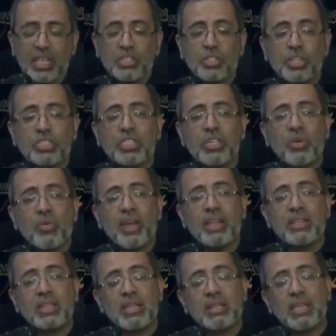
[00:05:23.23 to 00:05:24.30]
So she
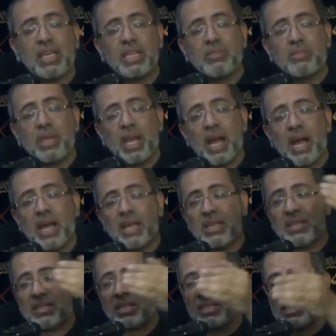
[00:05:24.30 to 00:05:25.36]
went and hid
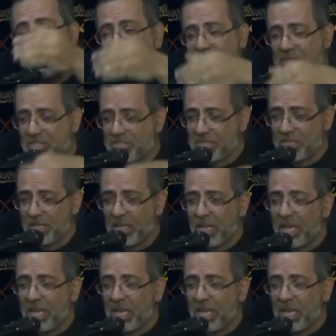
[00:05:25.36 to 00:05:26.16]
behind the tents.